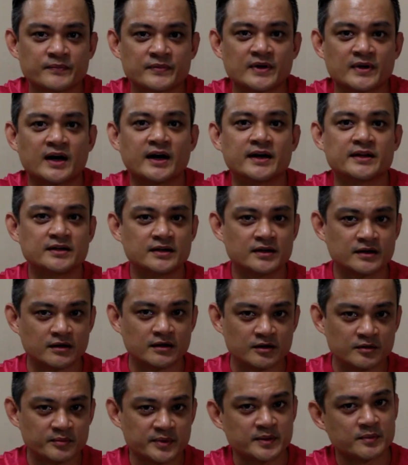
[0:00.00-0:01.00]
heightened a
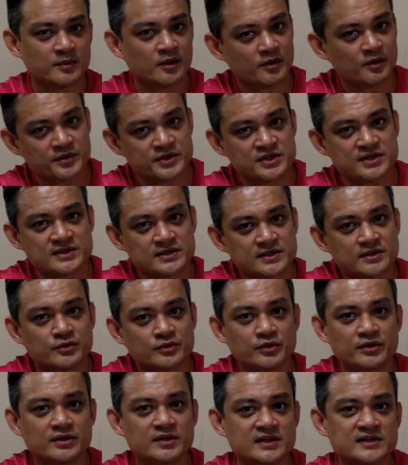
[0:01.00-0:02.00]
little bit more, which is a
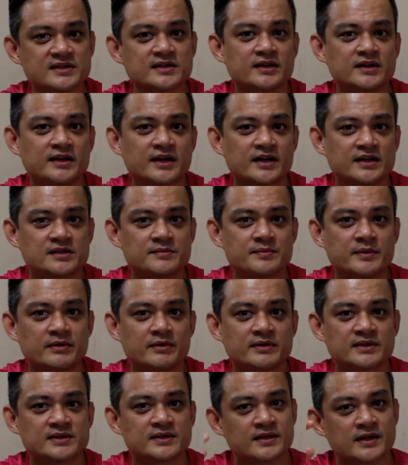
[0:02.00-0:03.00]
good listening
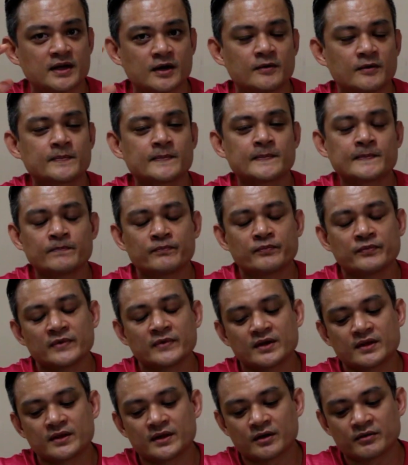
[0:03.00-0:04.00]
experience. Now
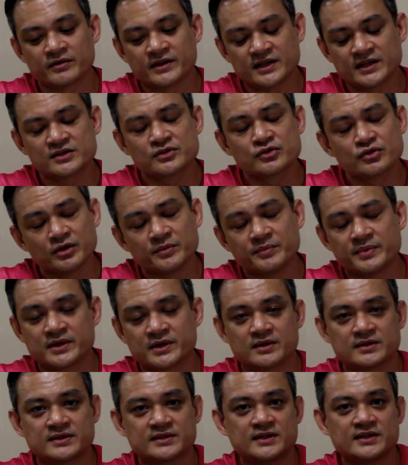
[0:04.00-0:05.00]
that's good
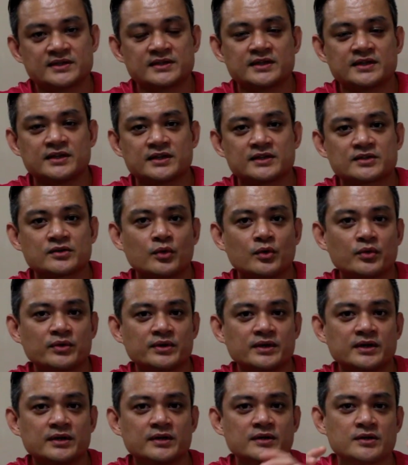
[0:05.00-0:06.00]
because this thing is
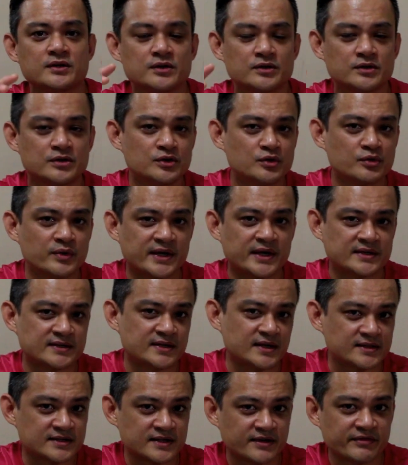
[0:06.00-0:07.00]
only US
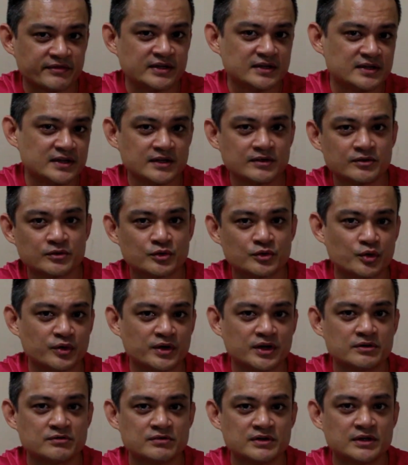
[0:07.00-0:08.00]
$17 to
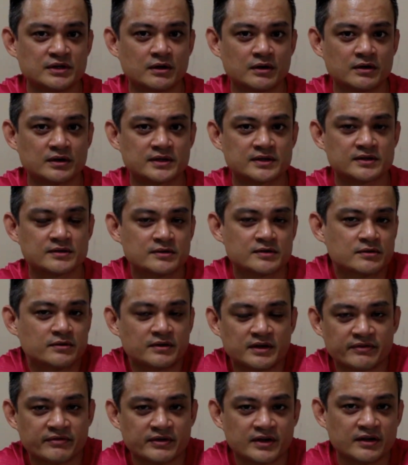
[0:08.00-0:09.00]
$23. So
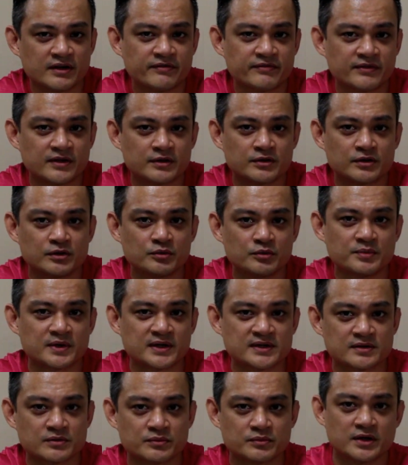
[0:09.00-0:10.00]
even if the tube
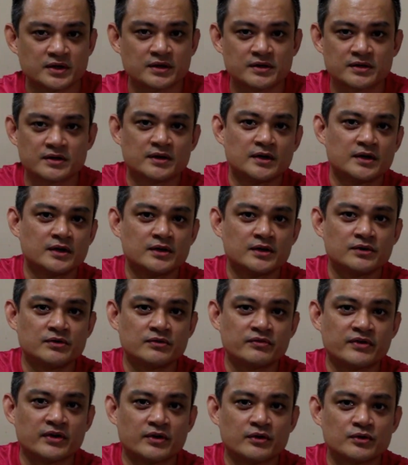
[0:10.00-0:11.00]
doesn't work,
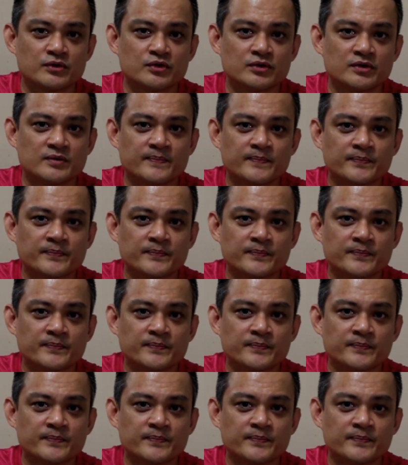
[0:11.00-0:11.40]
you've got good,